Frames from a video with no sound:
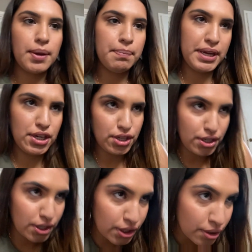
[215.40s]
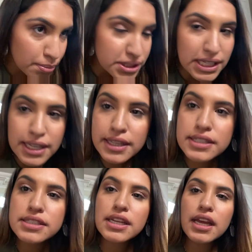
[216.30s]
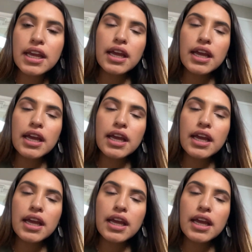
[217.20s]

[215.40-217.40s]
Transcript: bigger, ¿cómo se le dice?